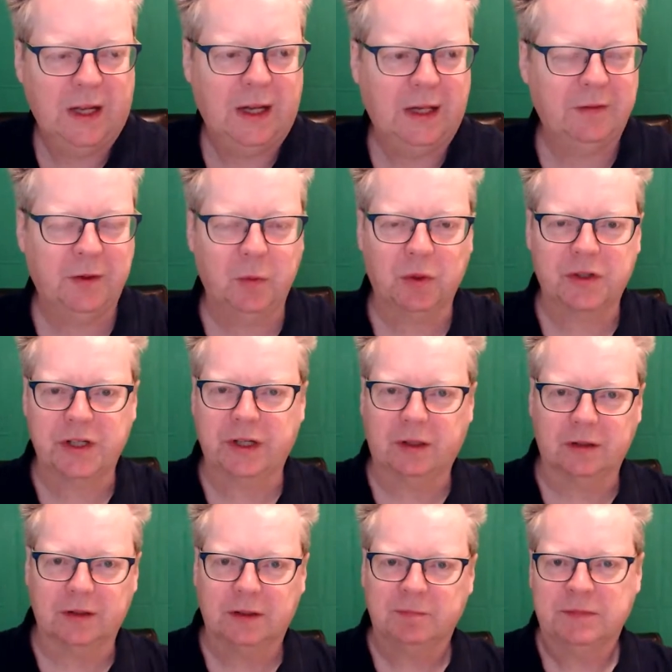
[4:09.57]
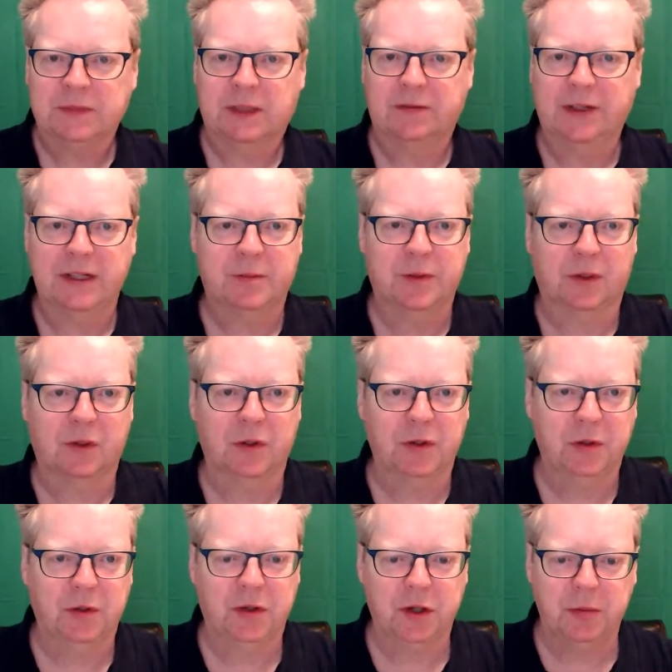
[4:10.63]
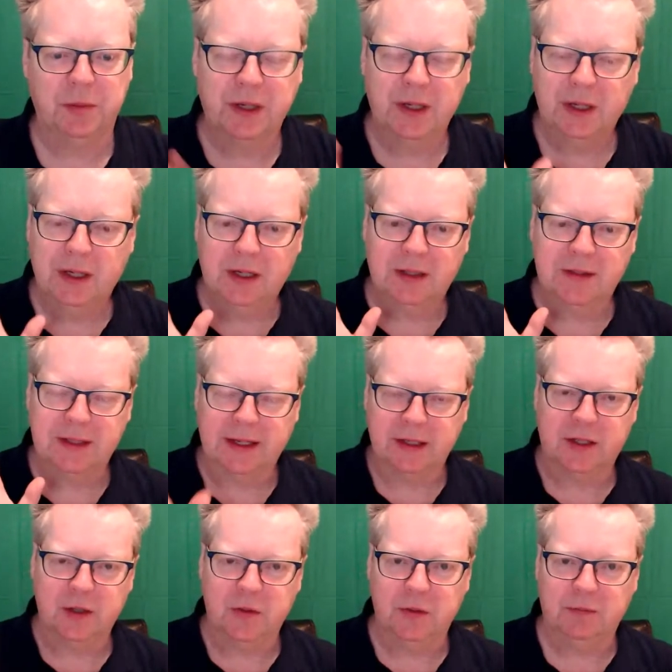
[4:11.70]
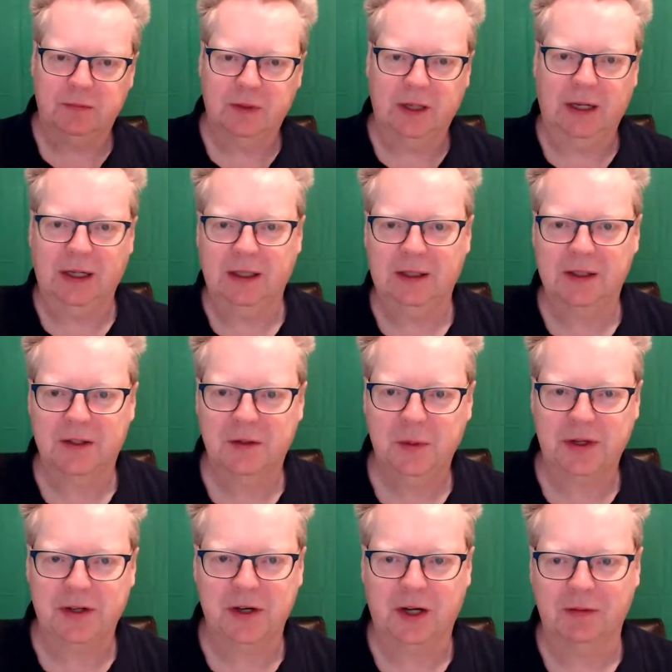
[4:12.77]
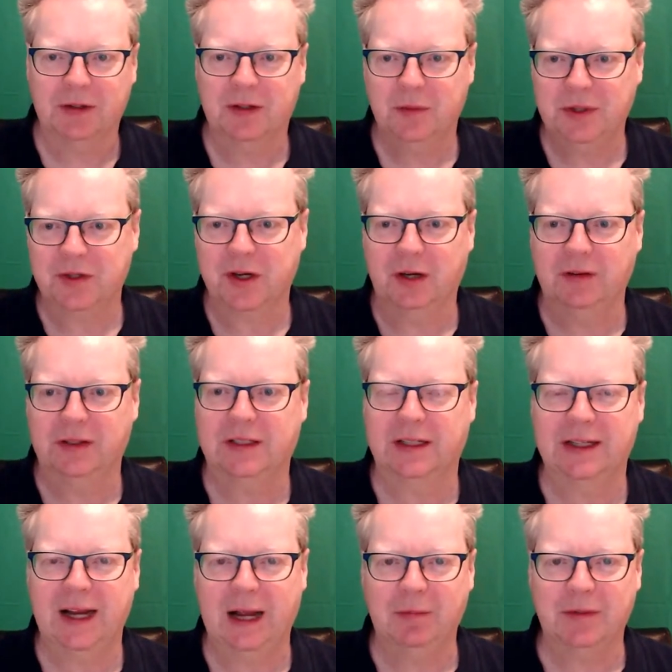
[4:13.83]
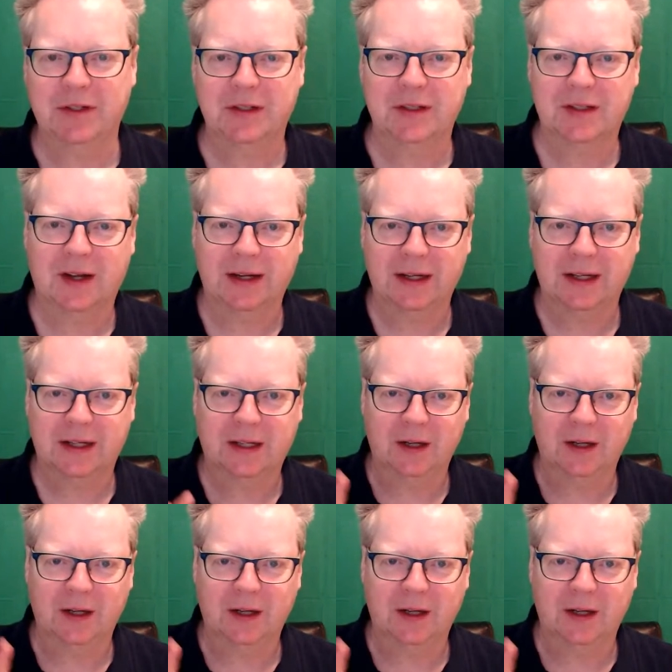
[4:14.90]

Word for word: And if you're watching on Facebook or YouTube, say do uh, switch over, switch over to the Amazon site.